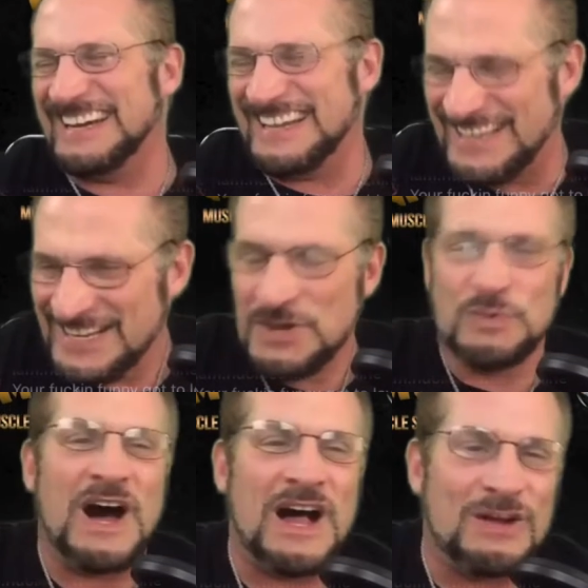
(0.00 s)
While
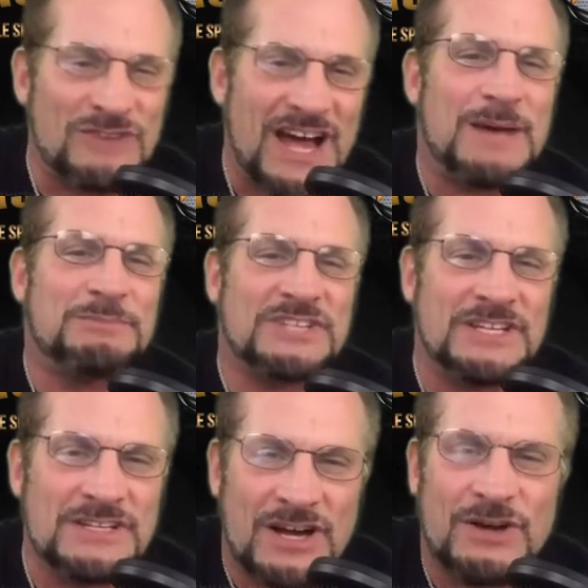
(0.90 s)
Bob's in
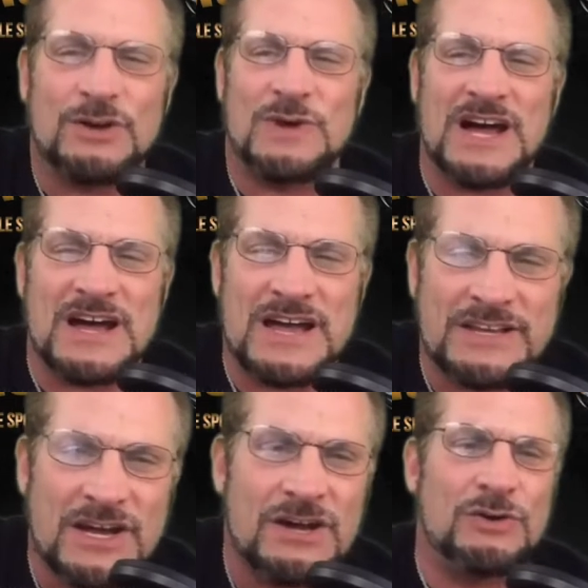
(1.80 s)

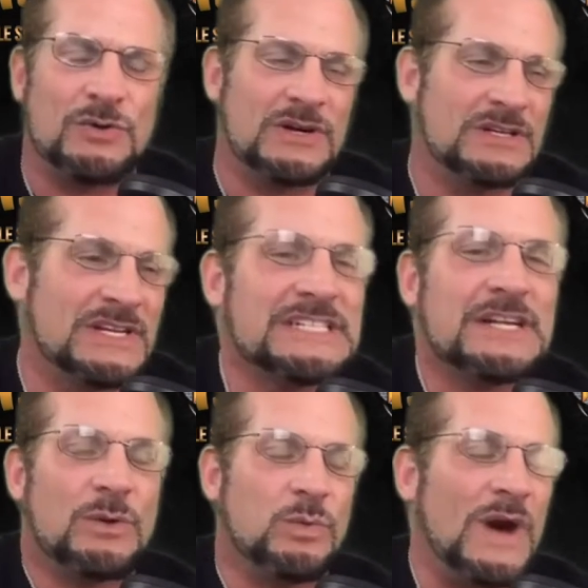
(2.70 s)
Ohio.
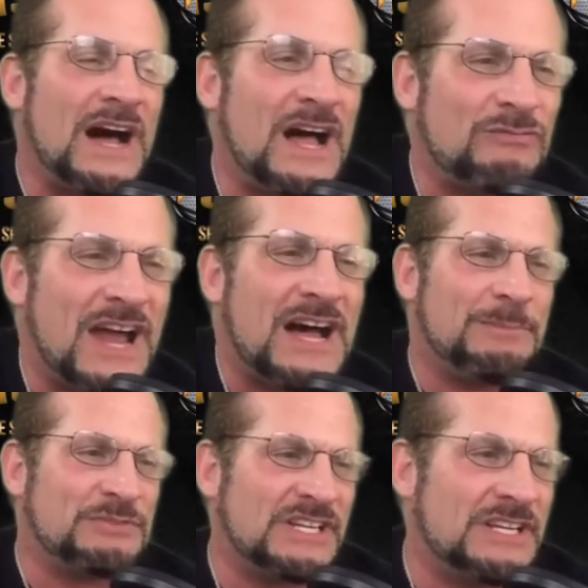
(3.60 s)
While Bob's
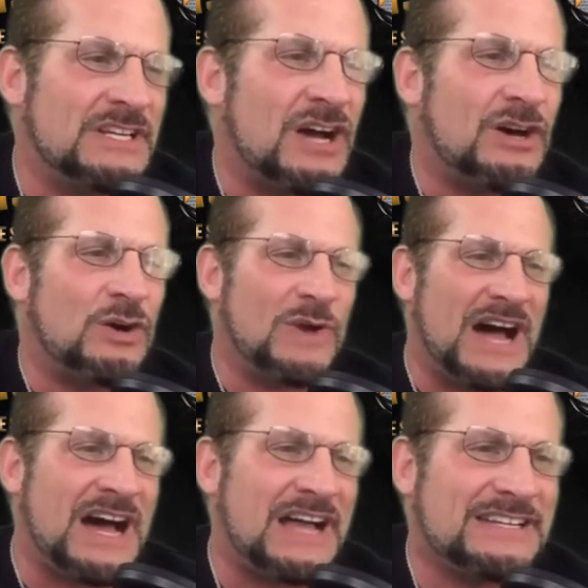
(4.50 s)
in Ohio.
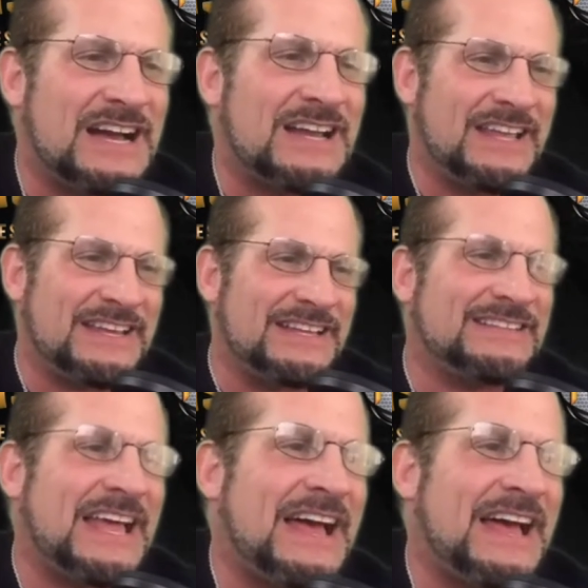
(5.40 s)
Gotta get down.